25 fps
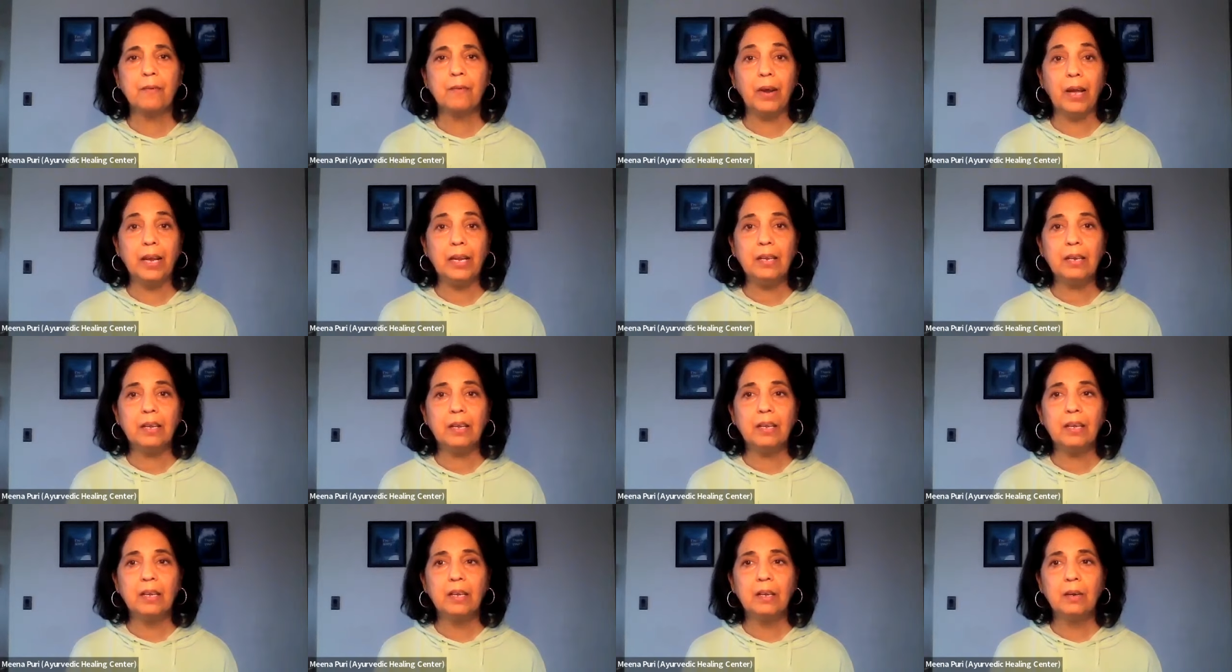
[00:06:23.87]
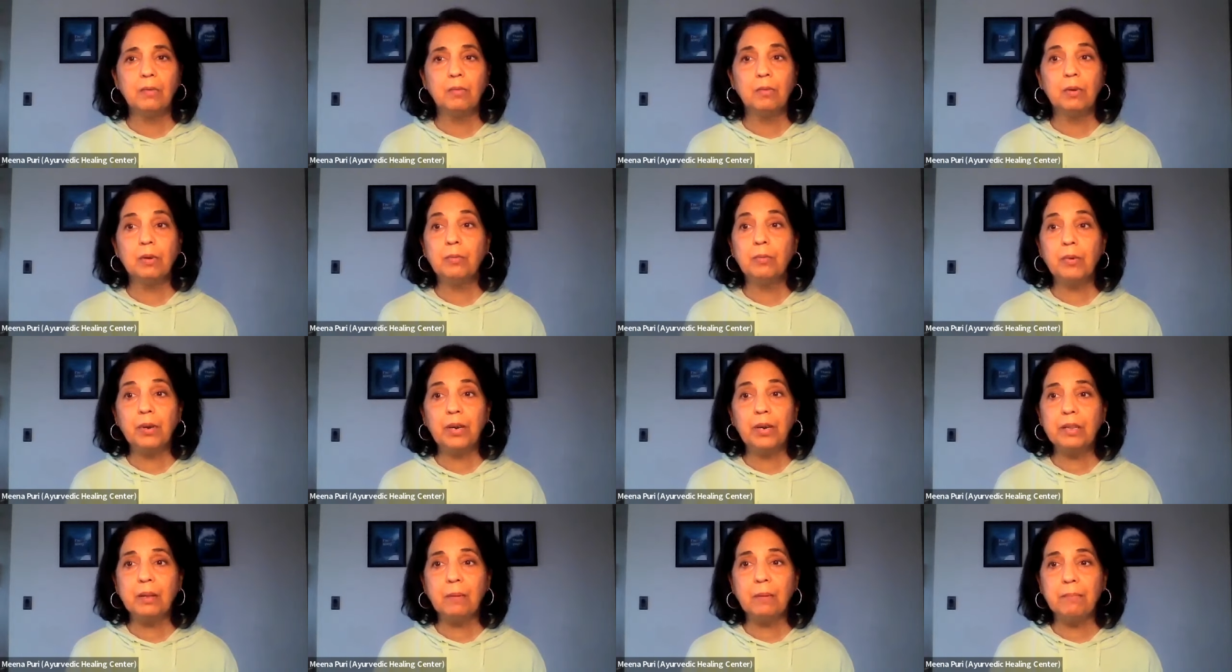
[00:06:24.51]
right? We
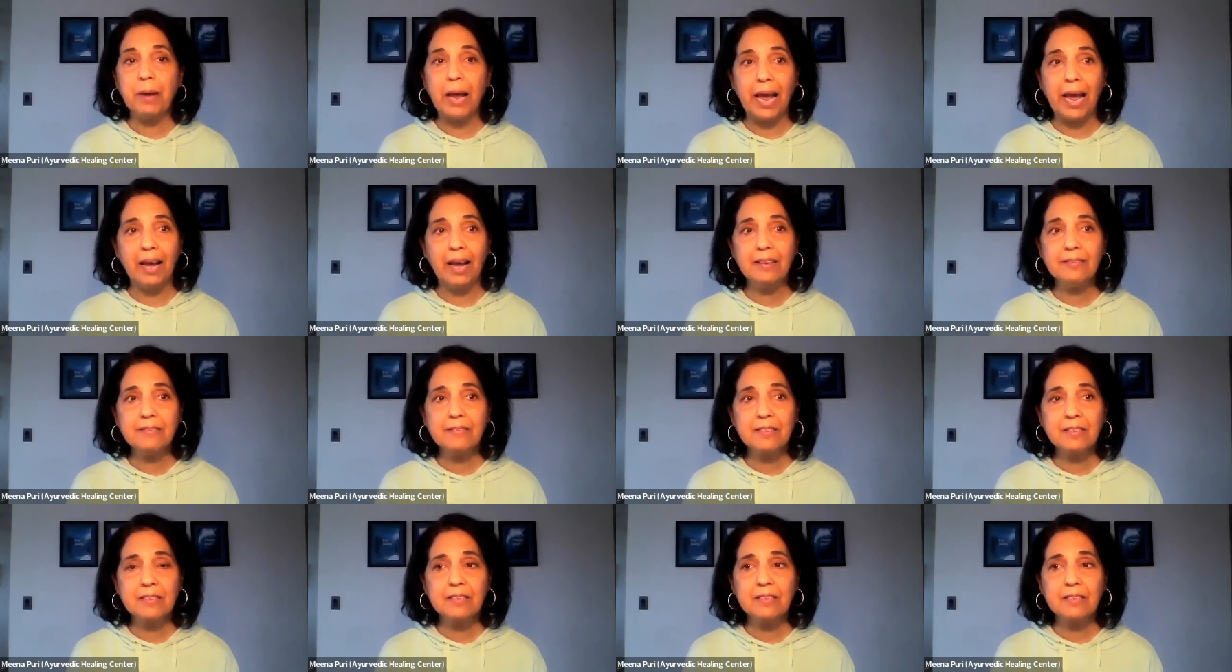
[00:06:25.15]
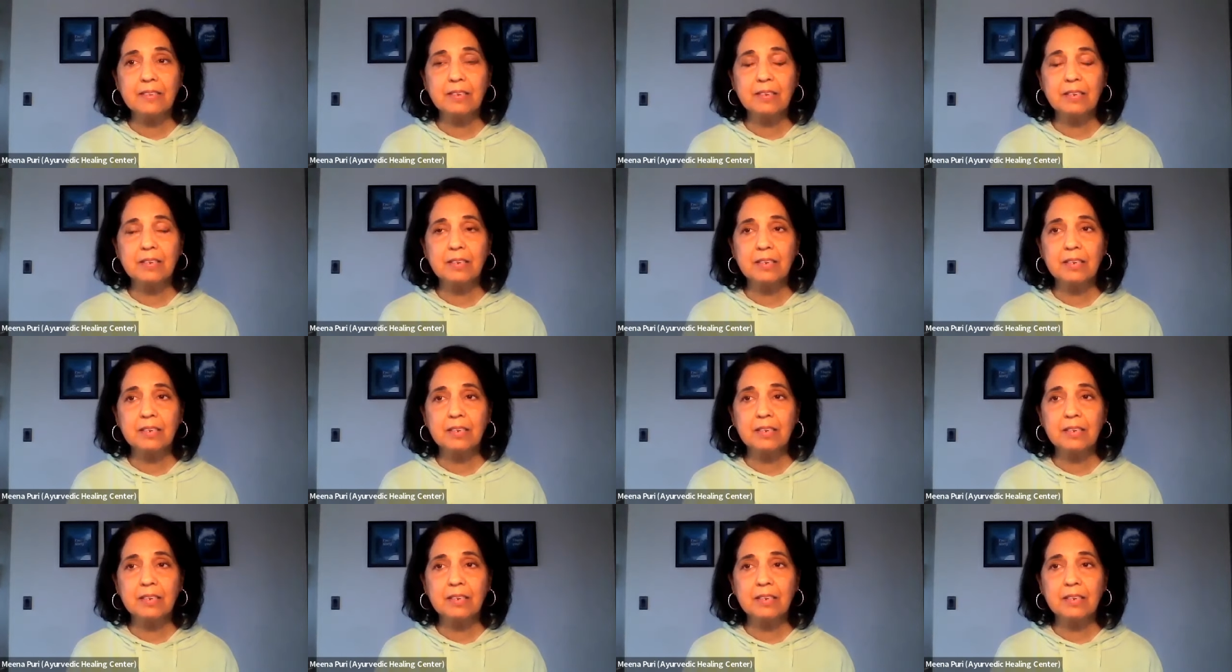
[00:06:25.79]
wear the masks.